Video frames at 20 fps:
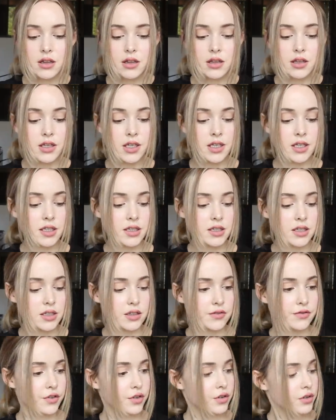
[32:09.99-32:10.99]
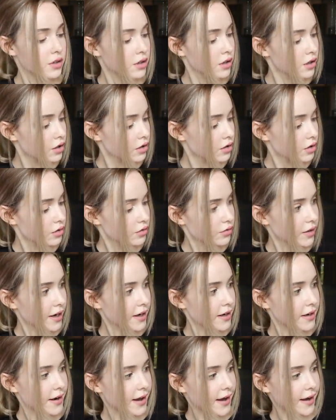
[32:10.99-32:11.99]
this photo
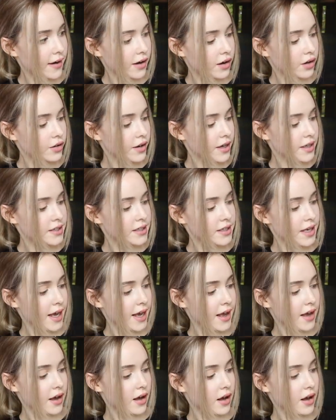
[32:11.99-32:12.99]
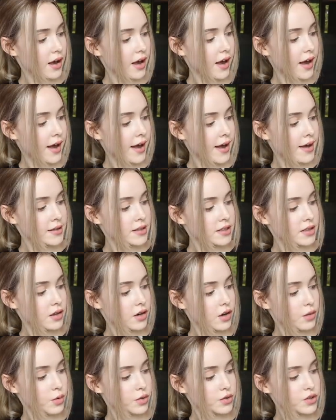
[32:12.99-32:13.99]
right now is at
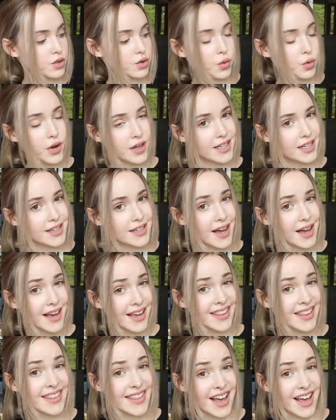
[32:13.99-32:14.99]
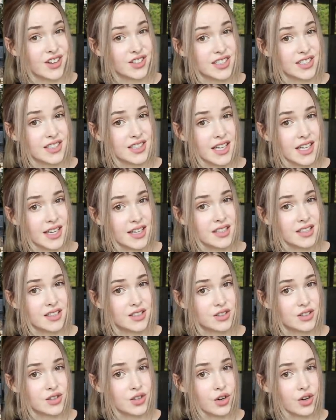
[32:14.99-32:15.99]
almost 29,000
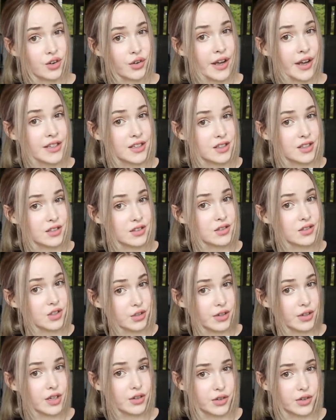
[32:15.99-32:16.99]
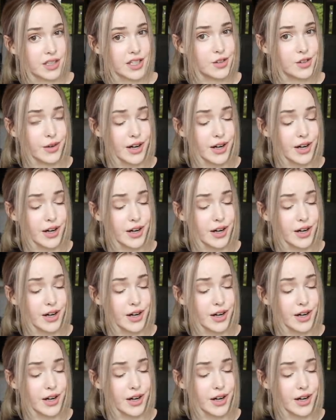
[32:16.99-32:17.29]
likes, so it's doing really